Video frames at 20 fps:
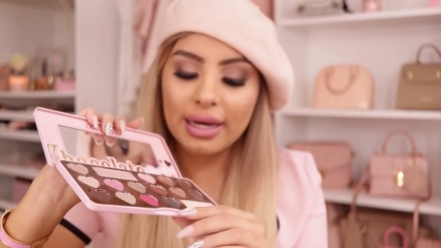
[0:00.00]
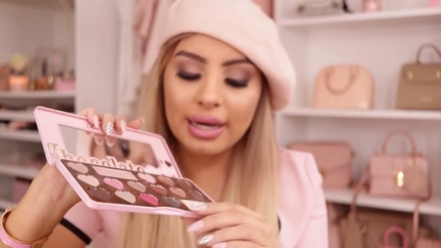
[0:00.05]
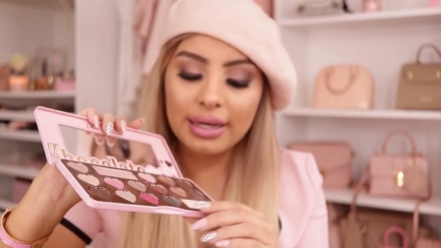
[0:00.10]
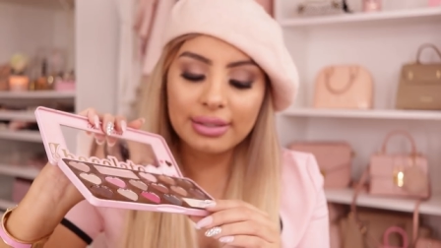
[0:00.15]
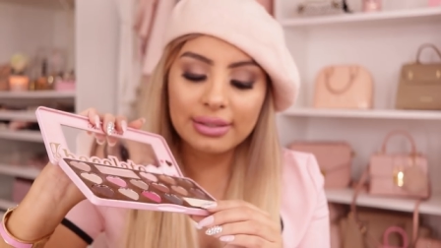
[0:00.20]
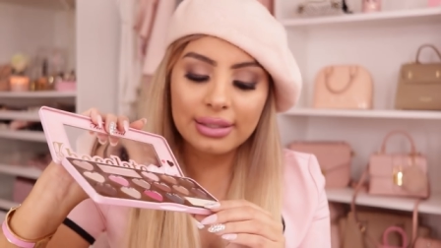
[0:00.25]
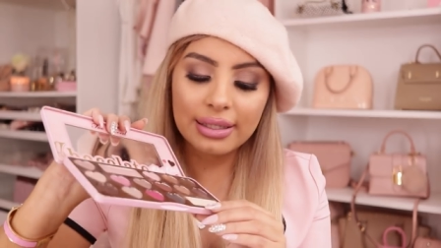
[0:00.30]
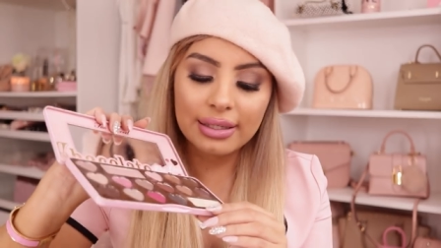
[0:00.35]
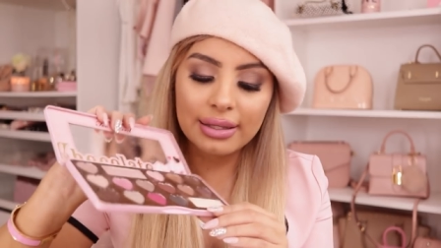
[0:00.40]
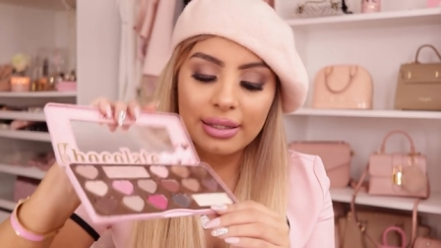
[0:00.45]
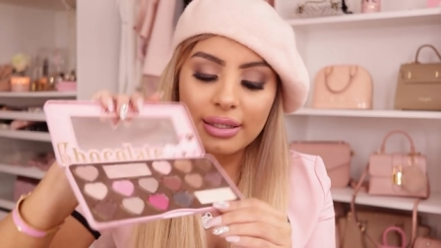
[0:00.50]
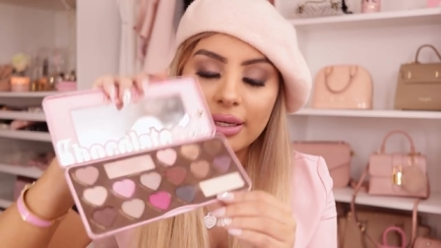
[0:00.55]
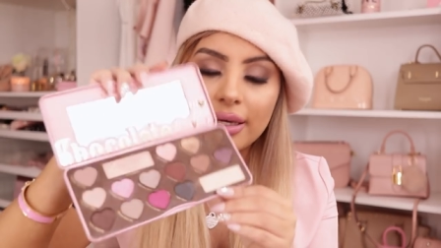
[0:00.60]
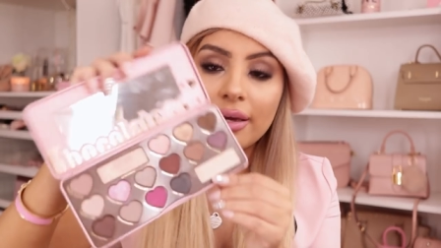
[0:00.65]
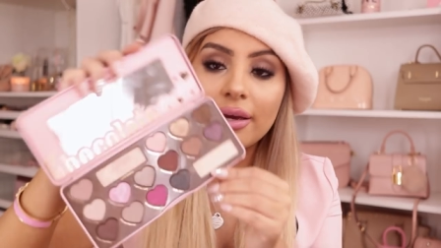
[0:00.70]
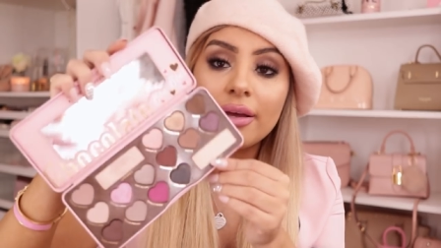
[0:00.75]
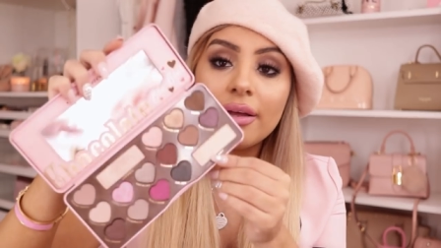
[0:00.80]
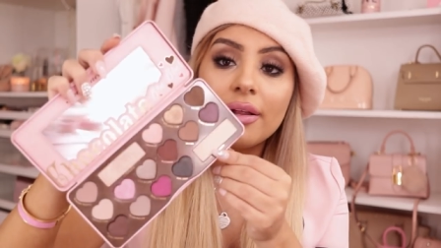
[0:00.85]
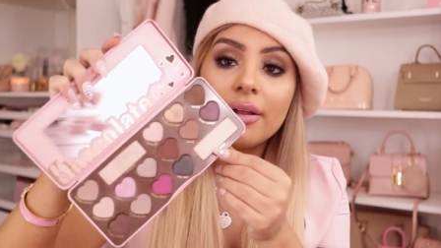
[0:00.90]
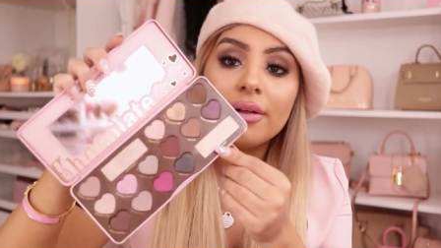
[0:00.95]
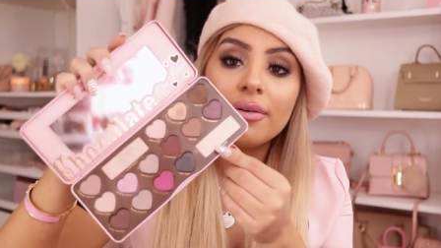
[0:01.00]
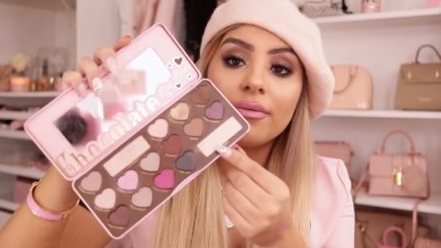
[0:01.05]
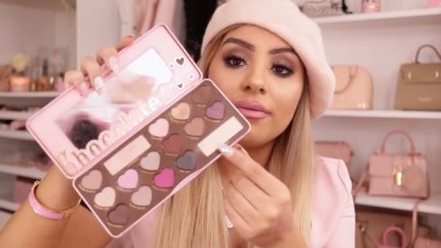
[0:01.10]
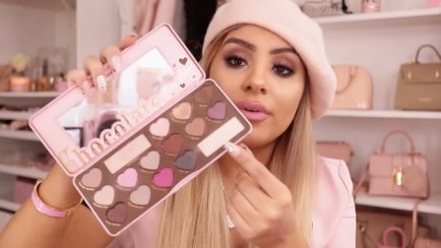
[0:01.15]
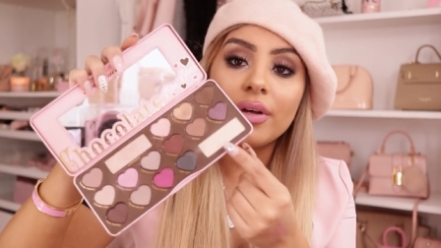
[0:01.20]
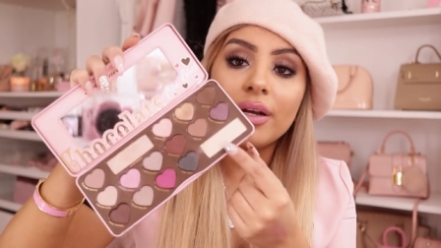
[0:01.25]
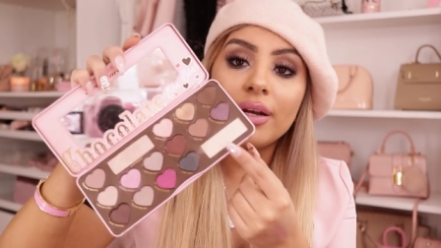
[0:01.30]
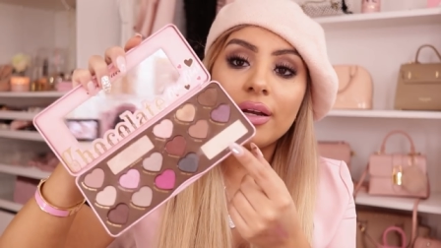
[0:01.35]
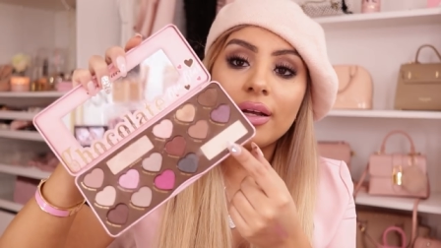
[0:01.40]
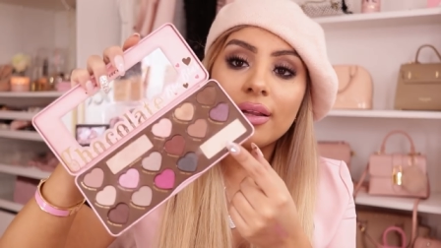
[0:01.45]
it has like the
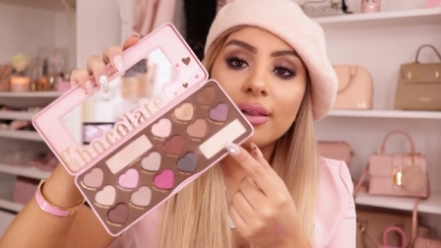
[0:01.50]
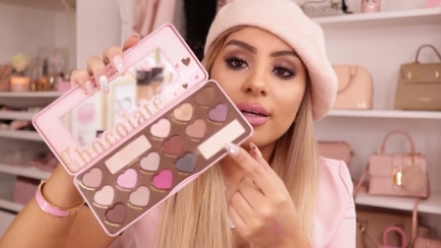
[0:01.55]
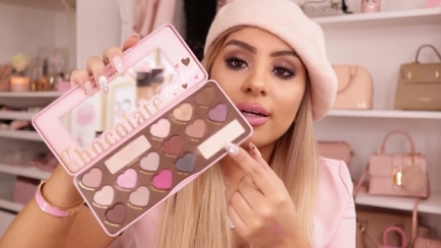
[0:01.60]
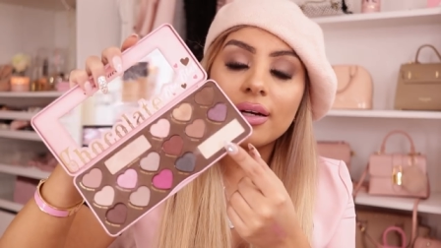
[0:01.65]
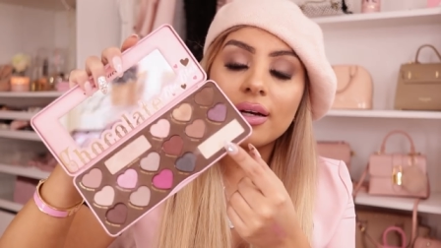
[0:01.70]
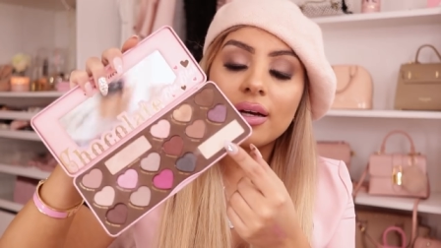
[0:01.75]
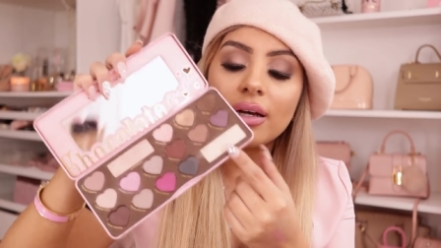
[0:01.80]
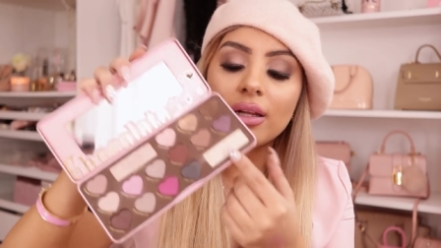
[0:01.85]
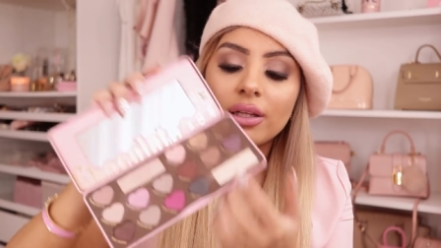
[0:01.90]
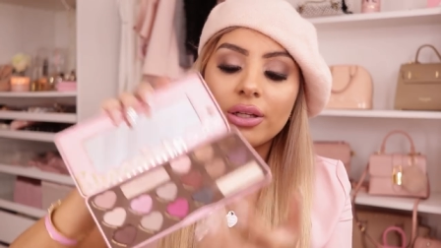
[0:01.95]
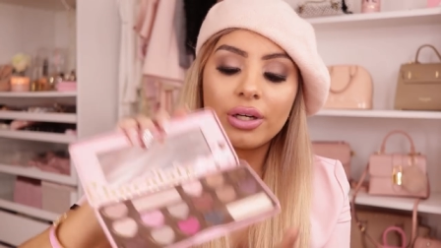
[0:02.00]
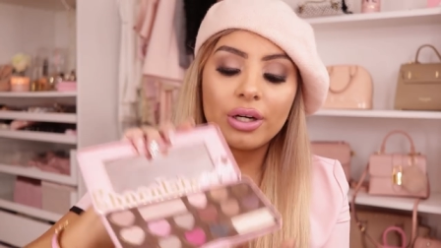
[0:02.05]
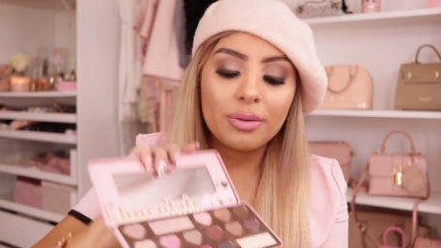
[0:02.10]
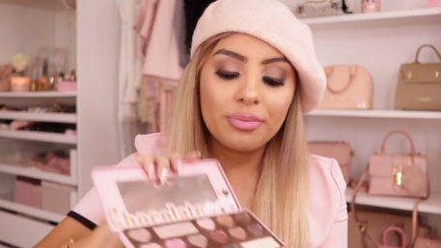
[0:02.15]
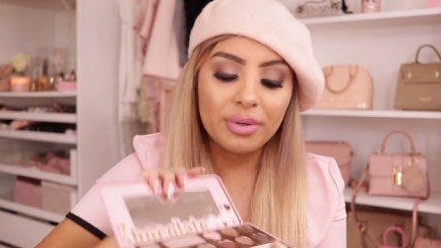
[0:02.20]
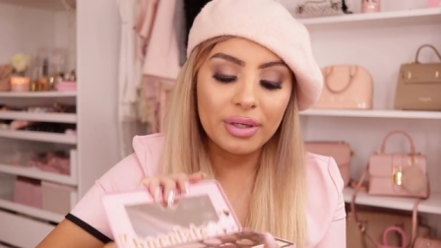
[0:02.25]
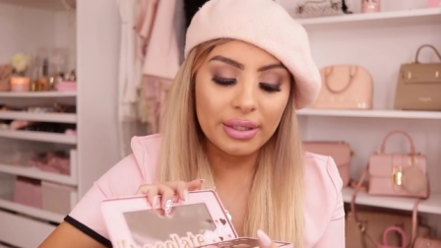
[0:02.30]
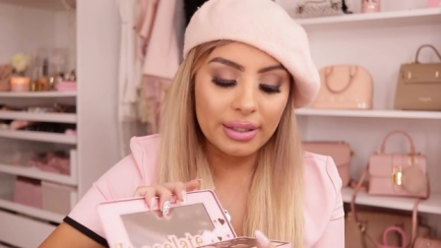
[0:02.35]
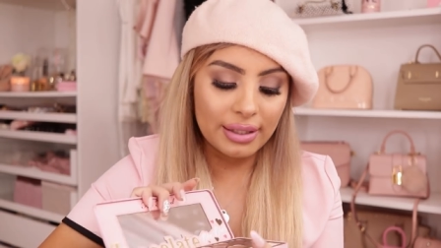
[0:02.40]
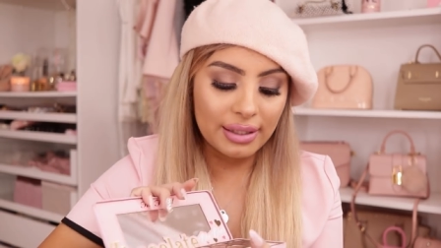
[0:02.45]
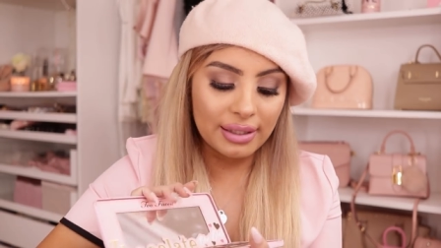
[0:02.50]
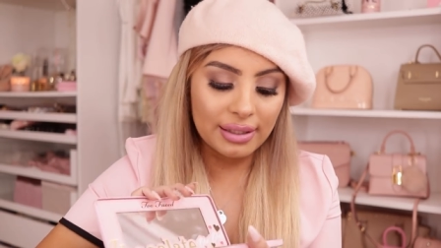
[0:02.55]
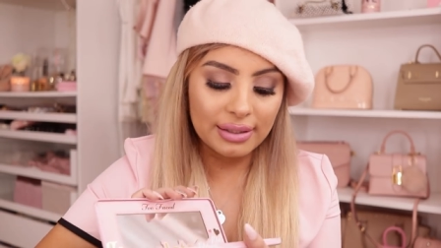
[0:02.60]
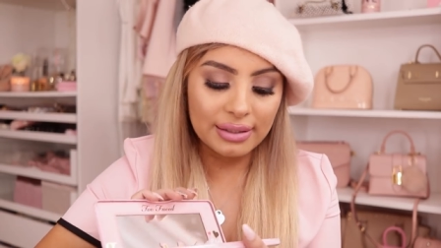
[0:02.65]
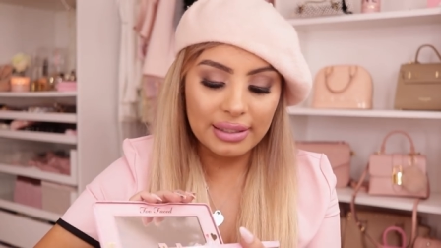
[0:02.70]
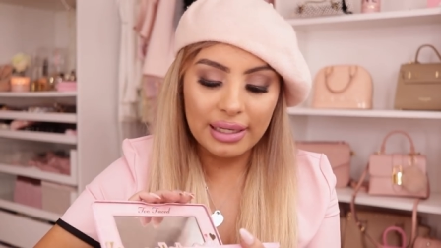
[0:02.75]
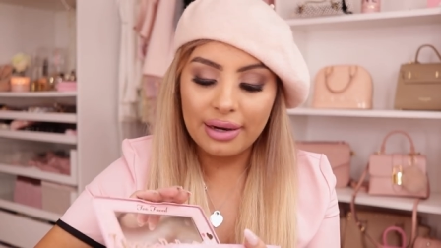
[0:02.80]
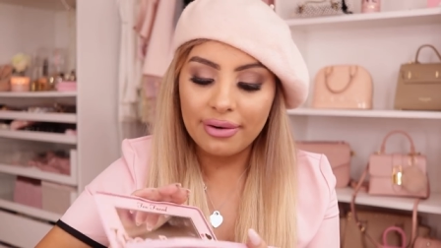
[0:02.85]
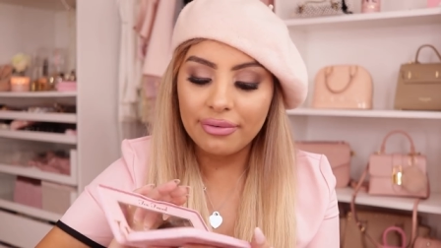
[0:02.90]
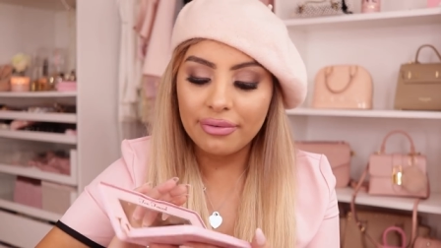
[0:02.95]
vanilla color
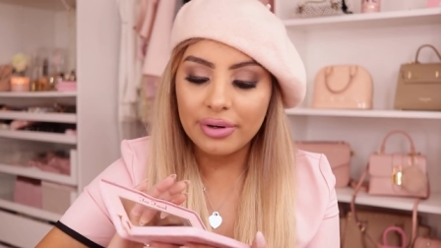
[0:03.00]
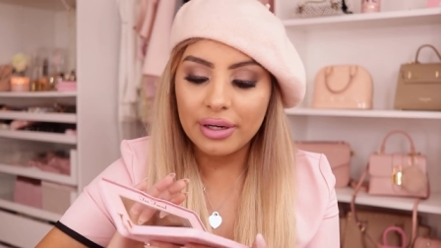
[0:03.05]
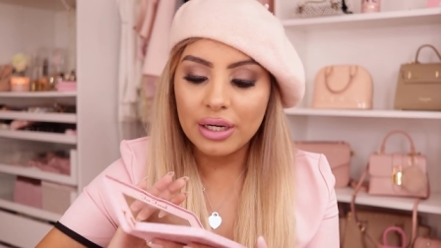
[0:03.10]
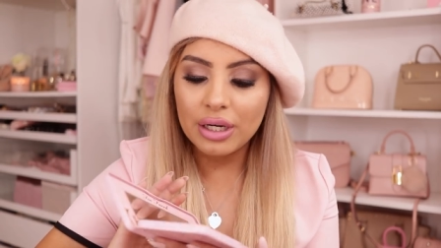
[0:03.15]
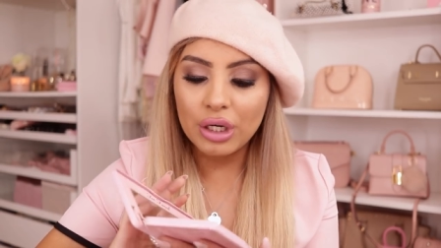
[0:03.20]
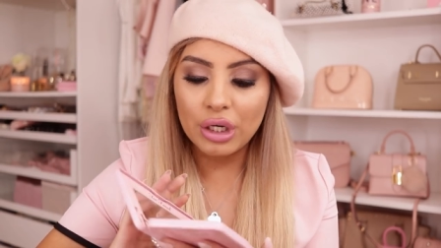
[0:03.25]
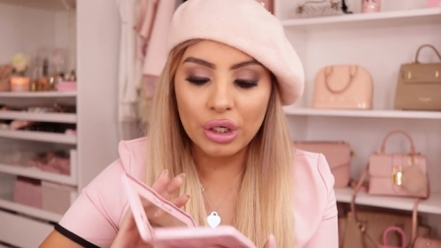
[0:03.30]
because every